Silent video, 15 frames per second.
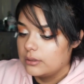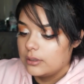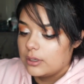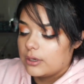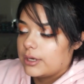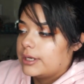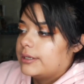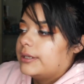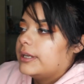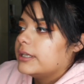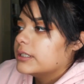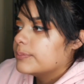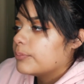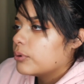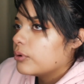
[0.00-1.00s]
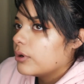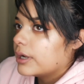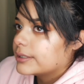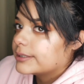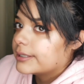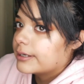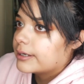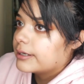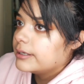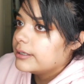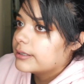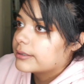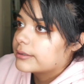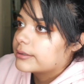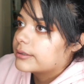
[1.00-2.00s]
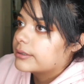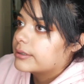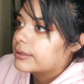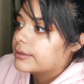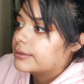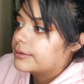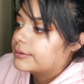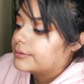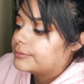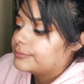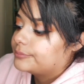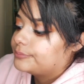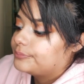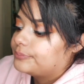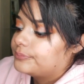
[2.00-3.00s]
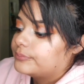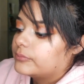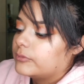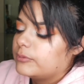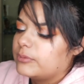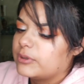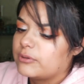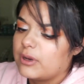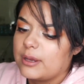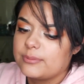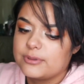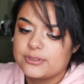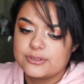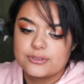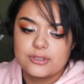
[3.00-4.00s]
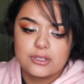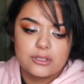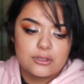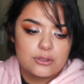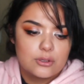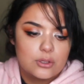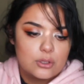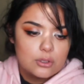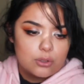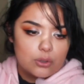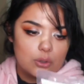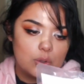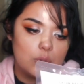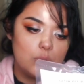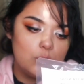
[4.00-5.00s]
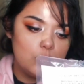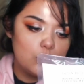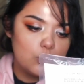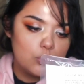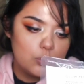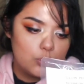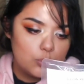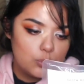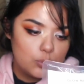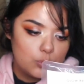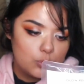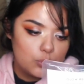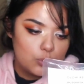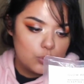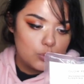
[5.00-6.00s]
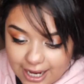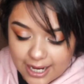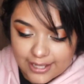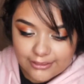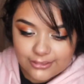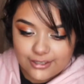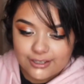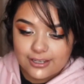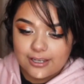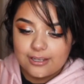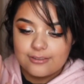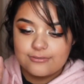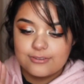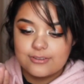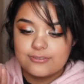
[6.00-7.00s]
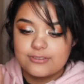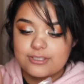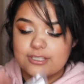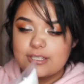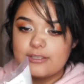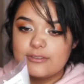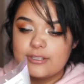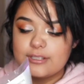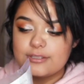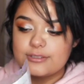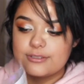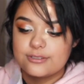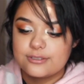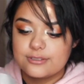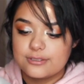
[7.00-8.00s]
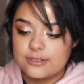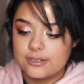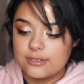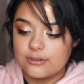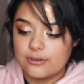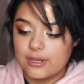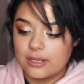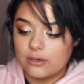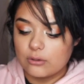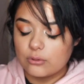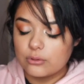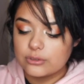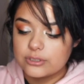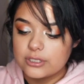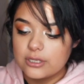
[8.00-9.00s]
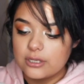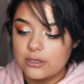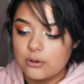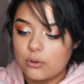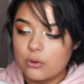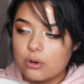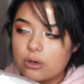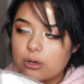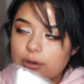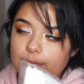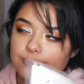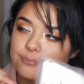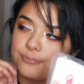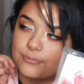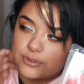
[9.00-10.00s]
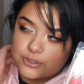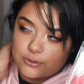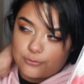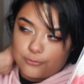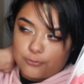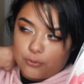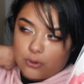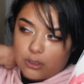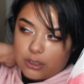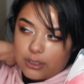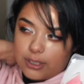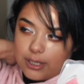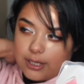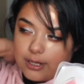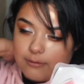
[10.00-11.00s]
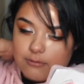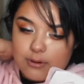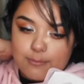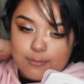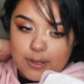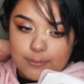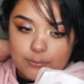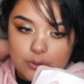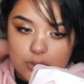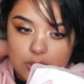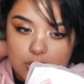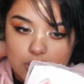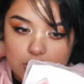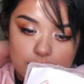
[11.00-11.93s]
All right, next product. I'm gonna grab this thing. Ooh. I think I've seen this either at Ulta or Sephora, and I remember